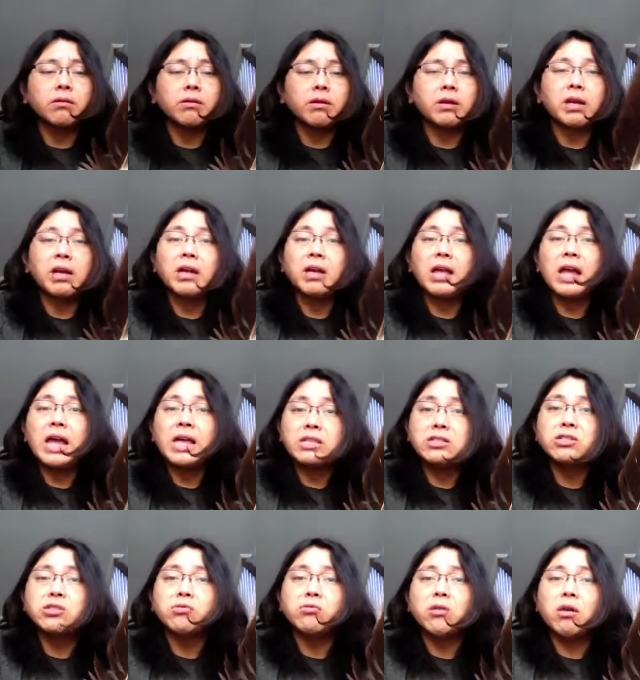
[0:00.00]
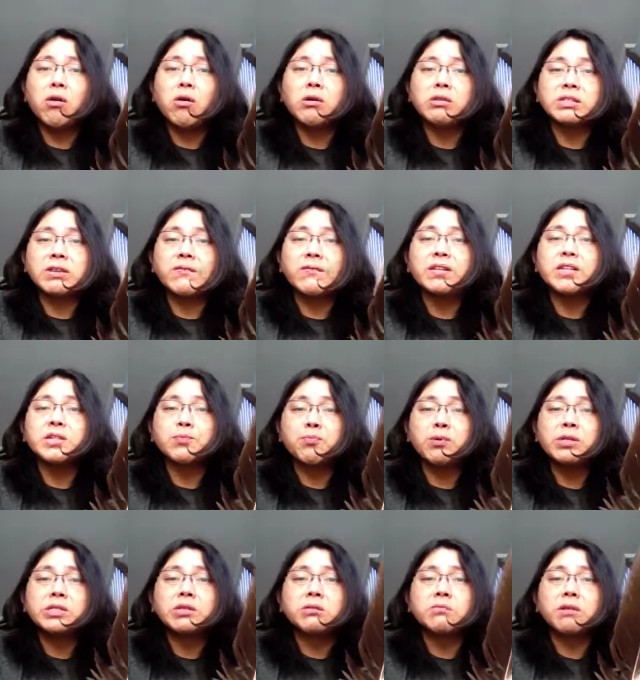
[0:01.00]
Okay? As you know, as I've
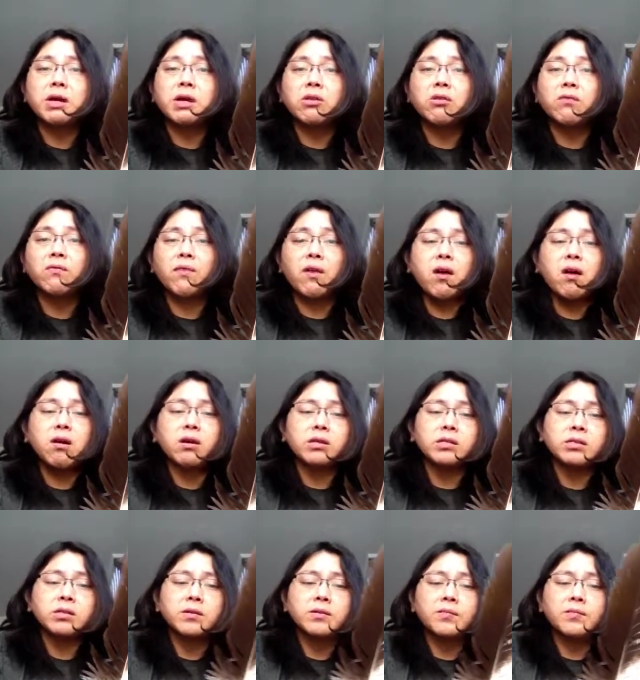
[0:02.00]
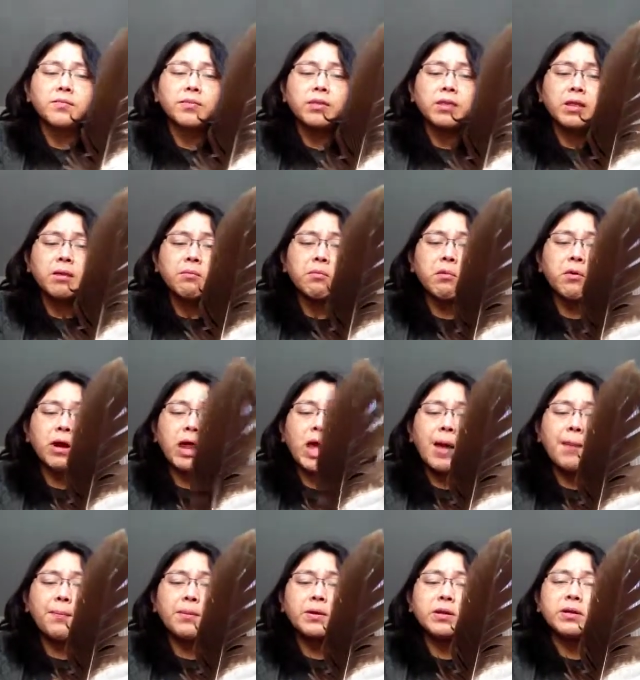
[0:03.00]
expressed in my other vlogs. What
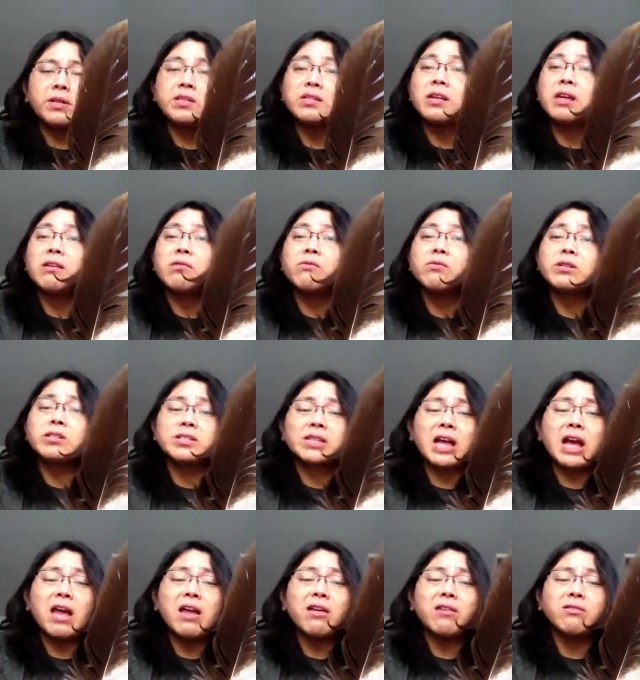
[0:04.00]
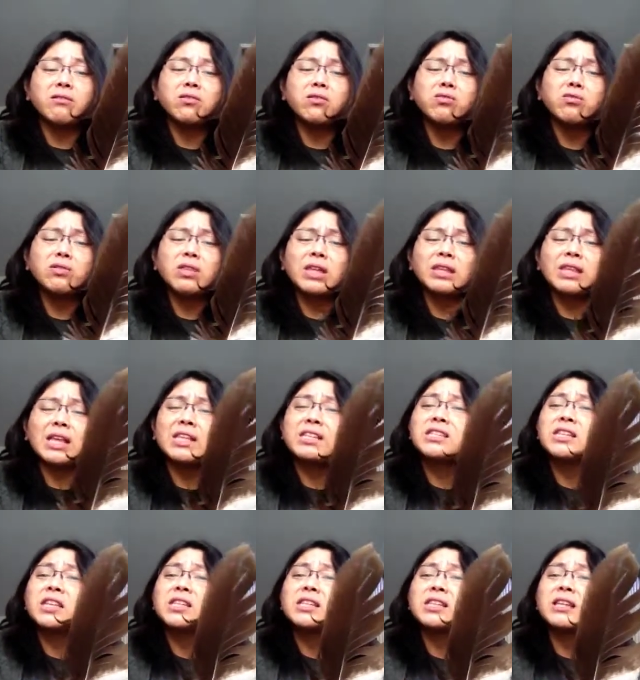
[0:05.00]
happened was, was I knew that
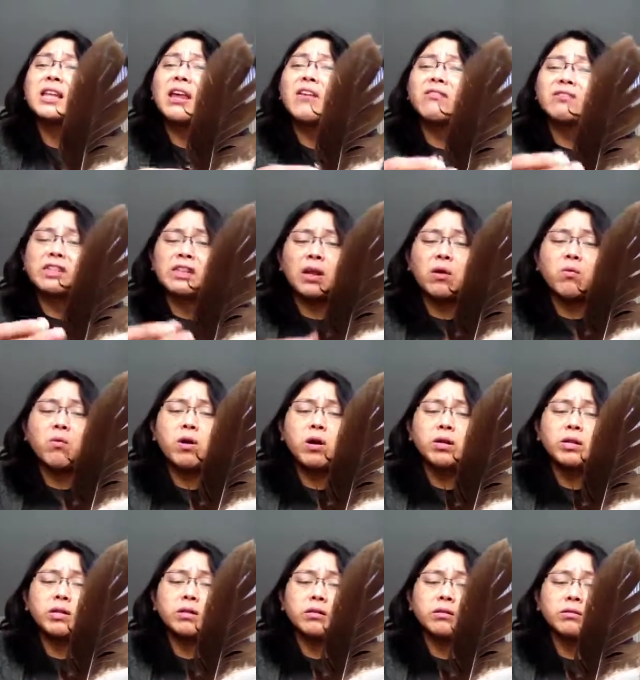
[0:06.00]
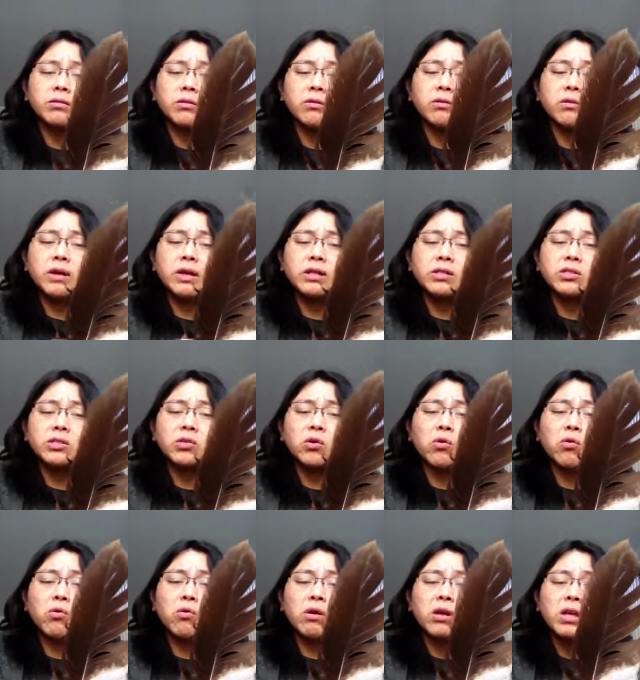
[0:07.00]
that's not the life that I wanted. Alright?
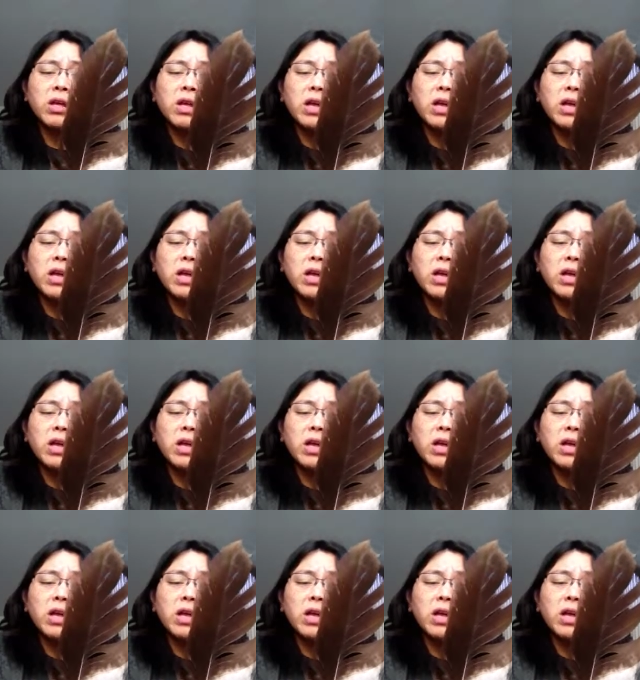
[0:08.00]
So,